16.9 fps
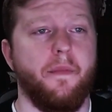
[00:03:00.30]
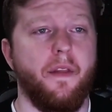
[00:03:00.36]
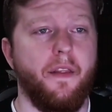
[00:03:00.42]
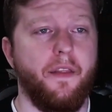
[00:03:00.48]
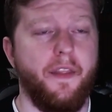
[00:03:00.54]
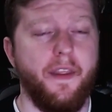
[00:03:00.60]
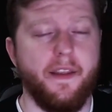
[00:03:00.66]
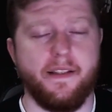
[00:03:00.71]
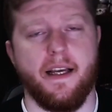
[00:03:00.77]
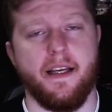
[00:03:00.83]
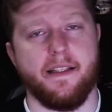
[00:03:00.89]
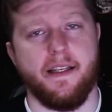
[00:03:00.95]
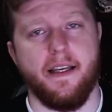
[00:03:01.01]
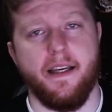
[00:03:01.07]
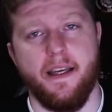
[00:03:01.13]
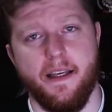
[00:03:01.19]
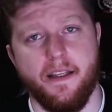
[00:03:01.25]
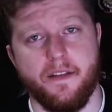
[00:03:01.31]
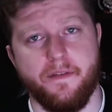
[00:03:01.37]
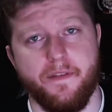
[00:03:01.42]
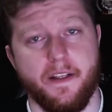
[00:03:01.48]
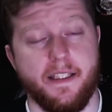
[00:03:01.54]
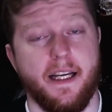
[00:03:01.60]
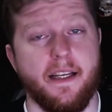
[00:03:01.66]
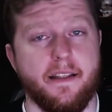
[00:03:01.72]
this asset is
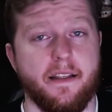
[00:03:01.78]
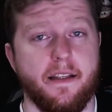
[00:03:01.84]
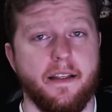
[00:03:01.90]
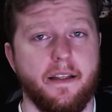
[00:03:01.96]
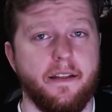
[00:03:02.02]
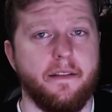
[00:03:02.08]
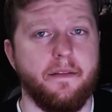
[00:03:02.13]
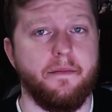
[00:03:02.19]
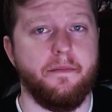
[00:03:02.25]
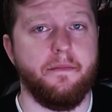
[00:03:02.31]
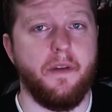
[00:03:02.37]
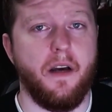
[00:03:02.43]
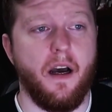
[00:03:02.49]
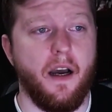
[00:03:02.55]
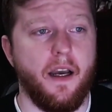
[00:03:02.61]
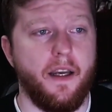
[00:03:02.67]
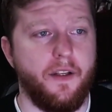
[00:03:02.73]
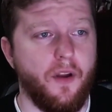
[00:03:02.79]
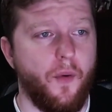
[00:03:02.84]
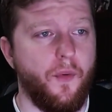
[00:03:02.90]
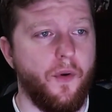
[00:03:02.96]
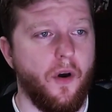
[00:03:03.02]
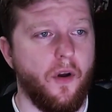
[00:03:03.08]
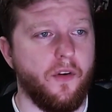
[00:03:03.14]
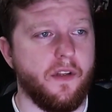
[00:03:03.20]
fantastic. I don't
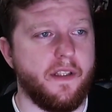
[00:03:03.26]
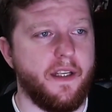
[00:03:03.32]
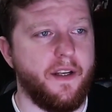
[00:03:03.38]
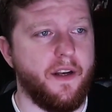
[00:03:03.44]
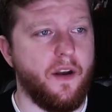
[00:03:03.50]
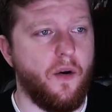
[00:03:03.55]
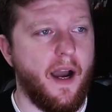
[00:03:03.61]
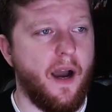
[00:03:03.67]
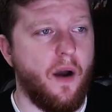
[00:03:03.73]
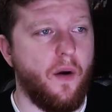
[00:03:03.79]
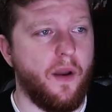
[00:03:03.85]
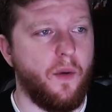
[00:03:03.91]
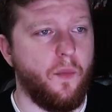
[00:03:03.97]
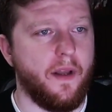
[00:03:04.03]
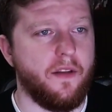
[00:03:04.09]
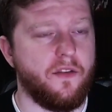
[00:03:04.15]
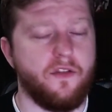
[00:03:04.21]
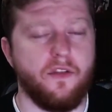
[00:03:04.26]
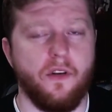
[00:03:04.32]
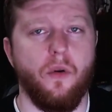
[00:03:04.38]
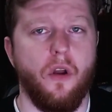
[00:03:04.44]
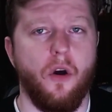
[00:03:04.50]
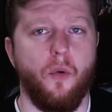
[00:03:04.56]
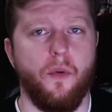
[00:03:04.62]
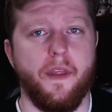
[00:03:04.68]
honestly know how I went so
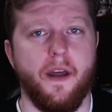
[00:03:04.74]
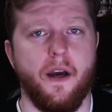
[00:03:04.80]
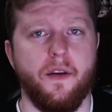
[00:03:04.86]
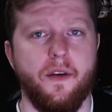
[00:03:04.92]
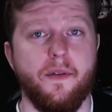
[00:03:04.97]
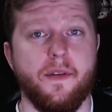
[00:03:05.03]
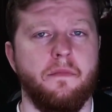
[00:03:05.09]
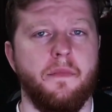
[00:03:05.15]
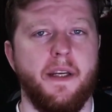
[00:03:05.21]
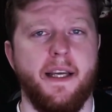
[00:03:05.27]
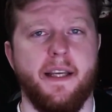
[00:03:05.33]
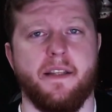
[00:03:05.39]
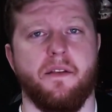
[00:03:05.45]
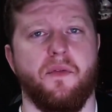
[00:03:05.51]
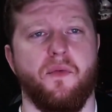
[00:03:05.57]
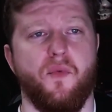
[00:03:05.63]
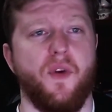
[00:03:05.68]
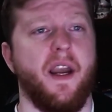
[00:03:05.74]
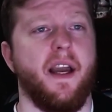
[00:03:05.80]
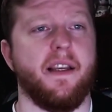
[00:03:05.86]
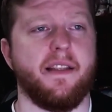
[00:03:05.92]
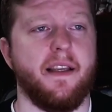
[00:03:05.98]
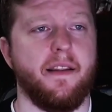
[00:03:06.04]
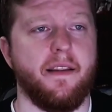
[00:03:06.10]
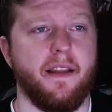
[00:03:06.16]
long without using it. It's a free
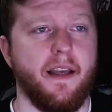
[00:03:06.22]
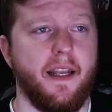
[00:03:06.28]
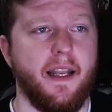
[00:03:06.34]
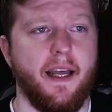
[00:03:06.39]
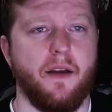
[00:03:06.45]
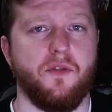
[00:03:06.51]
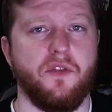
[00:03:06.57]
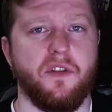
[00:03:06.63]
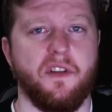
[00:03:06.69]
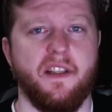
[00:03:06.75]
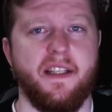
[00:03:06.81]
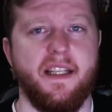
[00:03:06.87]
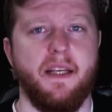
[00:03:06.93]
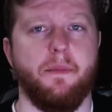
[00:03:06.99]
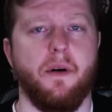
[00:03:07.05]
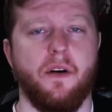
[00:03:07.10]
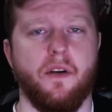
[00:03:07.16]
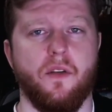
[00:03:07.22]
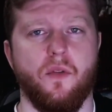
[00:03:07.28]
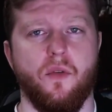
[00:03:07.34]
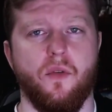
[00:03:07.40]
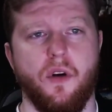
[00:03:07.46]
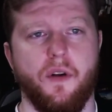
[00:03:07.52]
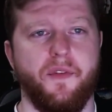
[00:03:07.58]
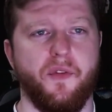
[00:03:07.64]
asset that allows you to debug
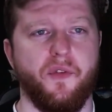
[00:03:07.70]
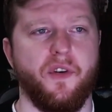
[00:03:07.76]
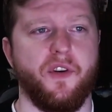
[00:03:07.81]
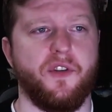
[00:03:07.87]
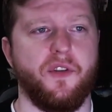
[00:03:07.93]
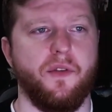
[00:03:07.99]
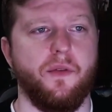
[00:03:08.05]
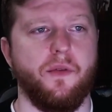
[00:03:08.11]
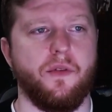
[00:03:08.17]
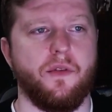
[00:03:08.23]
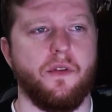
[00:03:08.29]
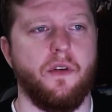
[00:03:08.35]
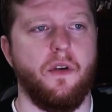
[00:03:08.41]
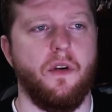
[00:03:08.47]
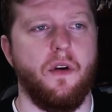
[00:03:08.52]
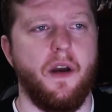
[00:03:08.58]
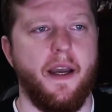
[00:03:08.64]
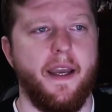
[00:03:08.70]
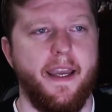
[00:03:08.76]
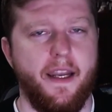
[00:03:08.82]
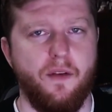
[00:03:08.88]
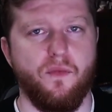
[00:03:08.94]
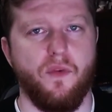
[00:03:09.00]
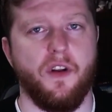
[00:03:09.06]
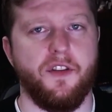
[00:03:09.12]
all of your issues in
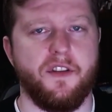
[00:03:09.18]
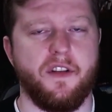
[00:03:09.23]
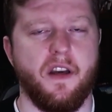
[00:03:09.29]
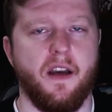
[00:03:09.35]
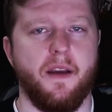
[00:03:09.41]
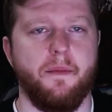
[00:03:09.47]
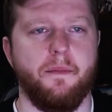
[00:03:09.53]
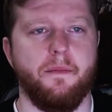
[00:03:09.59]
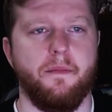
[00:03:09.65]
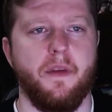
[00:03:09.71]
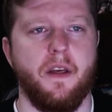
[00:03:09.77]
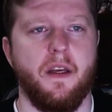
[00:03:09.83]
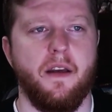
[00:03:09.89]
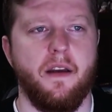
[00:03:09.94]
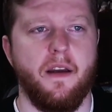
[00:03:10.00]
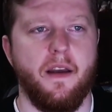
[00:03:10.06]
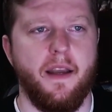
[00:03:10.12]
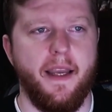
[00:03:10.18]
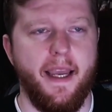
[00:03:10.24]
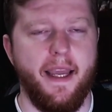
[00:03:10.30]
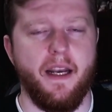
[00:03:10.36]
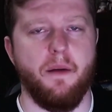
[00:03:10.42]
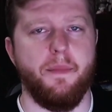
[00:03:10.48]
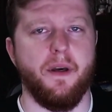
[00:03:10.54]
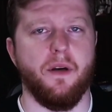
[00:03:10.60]
runtime in
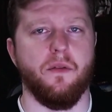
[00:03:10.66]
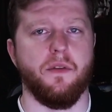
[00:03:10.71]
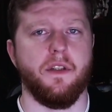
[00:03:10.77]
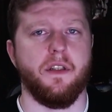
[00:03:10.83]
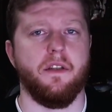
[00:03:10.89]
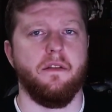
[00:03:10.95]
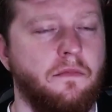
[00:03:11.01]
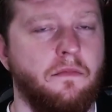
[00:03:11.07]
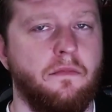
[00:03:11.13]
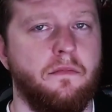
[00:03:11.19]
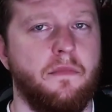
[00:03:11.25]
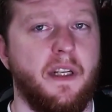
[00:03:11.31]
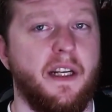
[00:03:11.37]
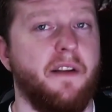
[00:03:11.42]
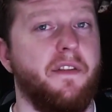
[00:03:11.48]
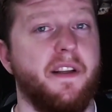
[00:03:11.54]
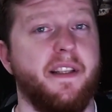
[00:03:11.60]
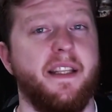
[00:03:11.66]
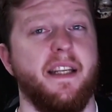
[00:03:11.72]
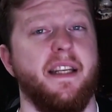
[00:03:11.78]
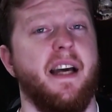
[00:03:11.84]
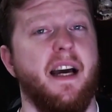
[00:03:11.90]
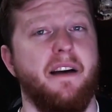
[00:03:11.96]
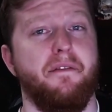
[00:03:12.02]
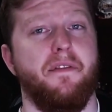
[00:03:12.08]
a build. And if I didn't
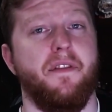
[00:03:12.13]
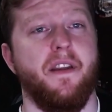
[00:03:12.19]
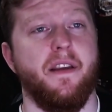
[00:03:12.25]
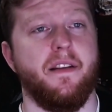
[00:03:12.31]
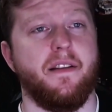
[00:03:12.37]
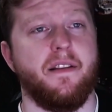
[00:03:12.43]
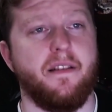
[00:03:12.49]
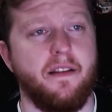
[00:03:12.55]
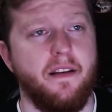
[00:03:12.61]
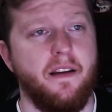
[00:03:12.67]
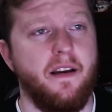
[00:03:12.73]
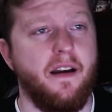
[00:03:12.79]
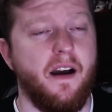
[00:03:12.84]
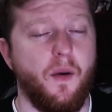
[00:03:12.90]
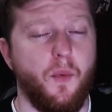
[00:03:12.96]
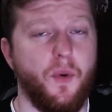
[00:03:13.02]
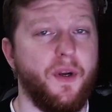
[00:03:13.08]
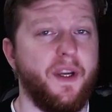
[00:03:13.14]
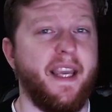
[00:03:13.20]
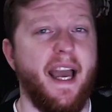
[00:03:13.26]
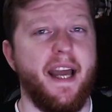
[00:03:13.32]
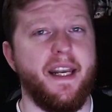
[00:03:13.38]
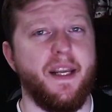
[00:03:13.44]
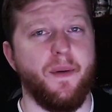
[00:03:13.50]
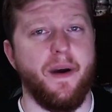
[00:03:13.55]
have this, I wouldn't get
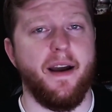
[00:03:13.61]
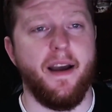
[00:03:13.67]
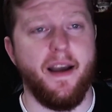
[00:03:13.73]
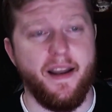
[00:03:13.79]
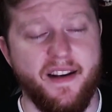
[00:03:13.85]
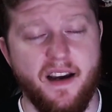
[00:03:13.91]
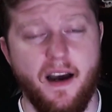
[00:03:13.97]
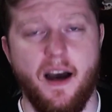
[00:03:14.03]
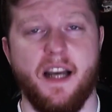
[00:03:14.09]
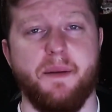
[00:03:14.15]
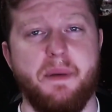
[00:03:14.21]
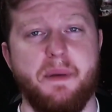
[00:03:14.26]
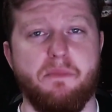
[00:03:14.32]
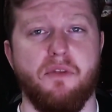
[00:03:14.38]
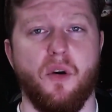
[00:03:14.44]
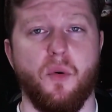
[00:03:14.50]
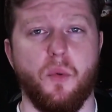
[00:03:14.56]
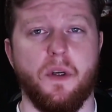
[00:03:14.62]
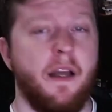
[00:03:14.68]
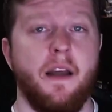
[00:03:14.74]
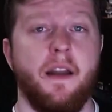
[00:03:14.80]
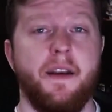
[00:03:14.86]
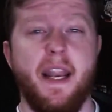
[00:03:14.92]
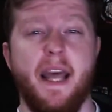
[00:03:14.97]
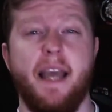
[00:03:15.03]
anywhere and I'd be broke.
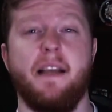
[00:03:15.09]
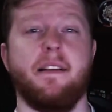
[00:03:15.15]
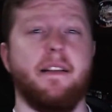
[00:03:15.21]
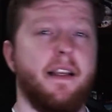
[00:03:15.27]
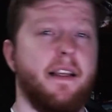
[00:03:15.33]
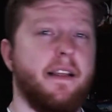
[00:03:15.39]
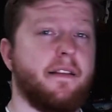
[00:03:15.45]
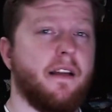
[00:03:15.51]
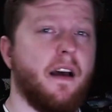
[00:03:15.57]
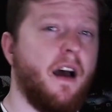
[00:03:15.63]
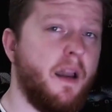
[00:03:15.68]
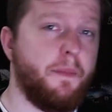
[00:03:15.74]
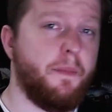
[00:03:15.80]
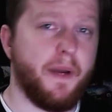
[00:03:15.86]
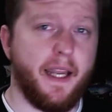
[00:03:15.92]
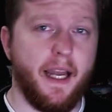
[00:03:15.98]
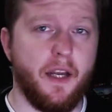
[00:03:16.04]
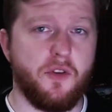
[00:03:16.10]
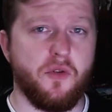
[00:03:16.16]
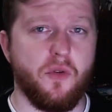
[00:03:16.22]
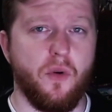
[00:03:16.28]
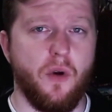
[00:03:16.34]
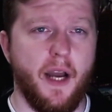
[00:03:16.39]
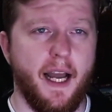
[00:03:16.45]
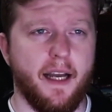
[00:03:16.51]
Next is the hyper casual
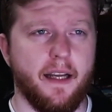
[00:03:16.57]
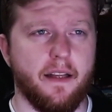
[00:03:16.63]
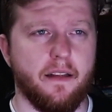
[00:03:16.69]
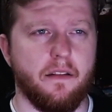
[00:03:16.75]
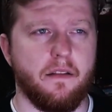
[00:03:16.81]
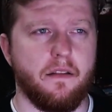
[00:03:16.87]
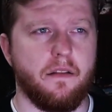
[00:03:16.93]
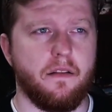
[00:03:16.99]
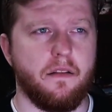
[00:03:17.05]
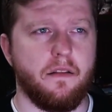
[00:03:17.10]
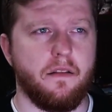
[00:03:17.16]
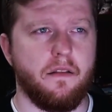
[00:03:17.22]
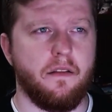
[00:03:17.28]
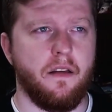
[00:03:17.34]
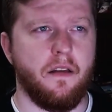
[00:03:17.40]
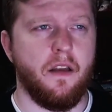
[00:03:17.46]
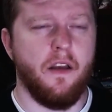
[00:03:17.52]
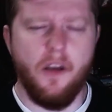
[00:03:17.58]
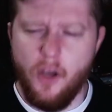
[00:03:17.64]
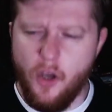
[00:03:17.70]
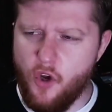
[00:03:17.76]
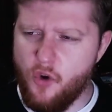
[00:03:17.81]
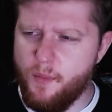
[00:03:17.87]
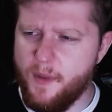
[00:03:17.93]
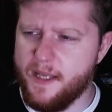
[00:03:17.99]
hats.
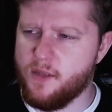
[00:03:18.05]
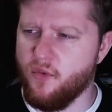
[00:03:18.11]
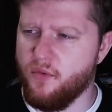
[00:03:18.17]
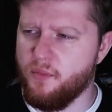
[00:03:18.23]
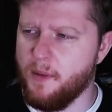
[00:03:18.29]
Who mess with my